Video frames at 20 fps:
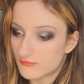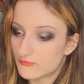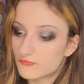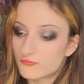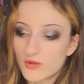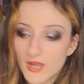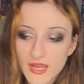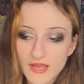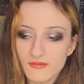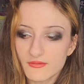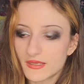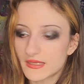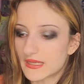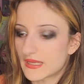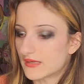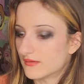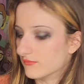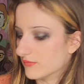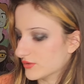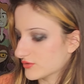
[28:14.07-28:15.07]
Wow, I
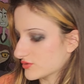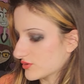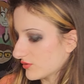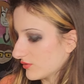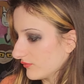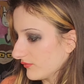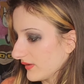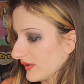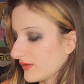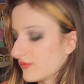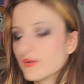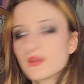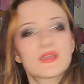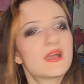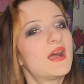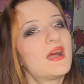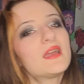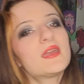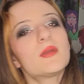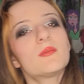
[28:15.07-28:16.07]
got emotional really quick.
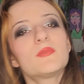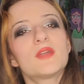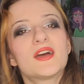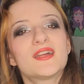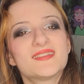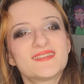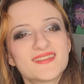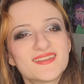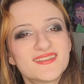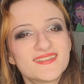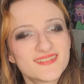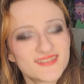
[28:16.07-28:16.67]
I am not